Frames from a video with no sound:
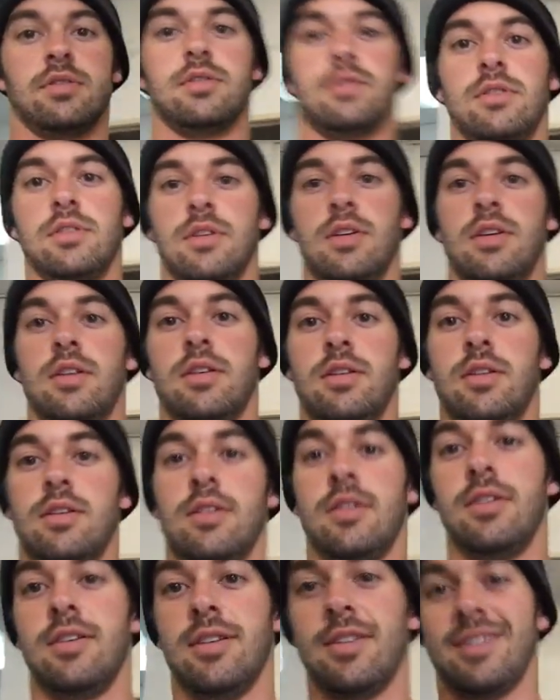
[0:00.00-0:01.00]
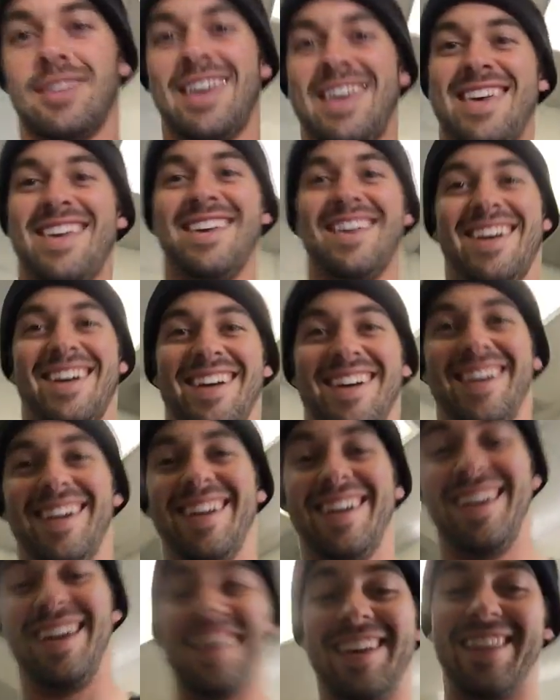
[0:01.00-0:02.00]
Woo! I
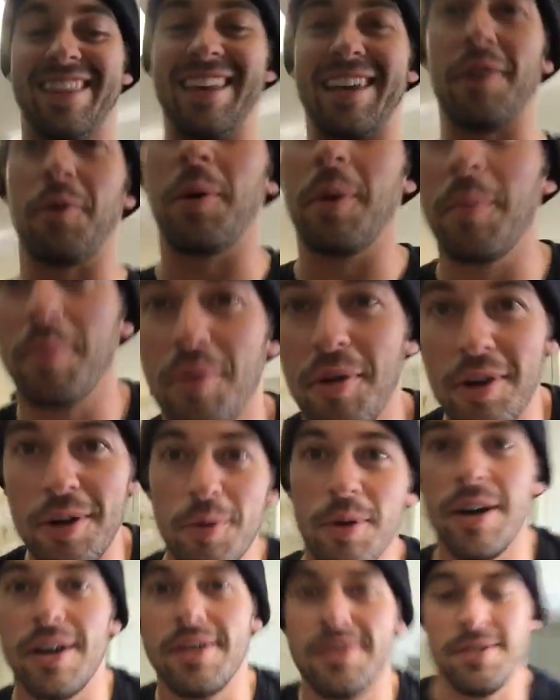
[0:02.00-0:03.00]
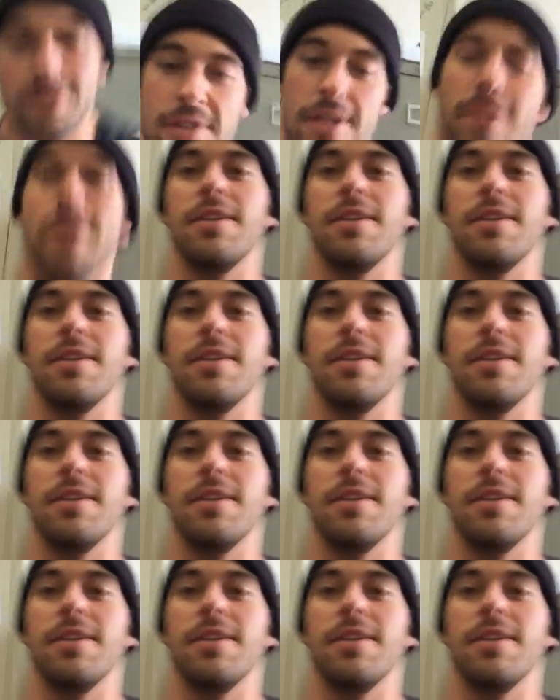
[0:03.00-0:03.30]
think it went pretty well.